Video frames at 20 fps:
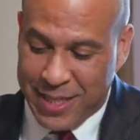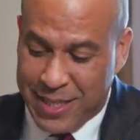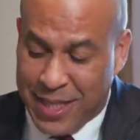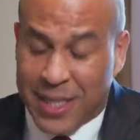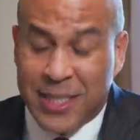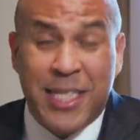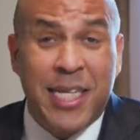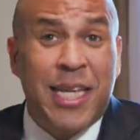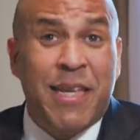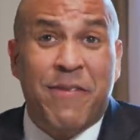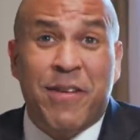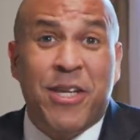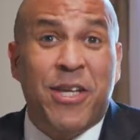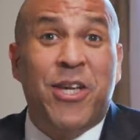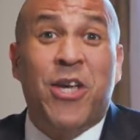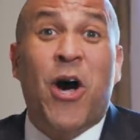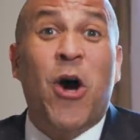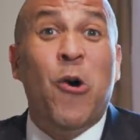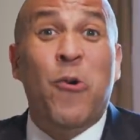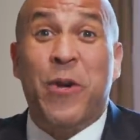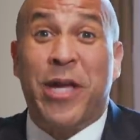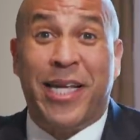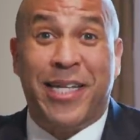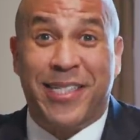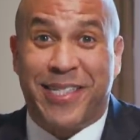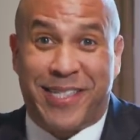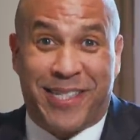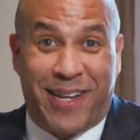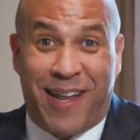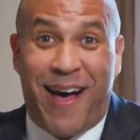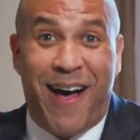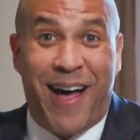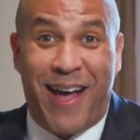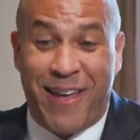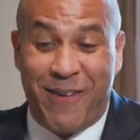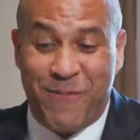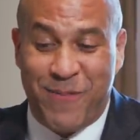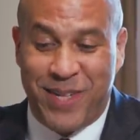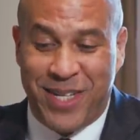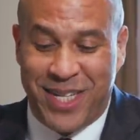doesn't even go in
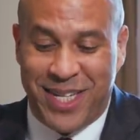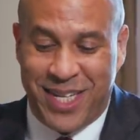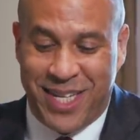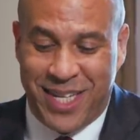slime.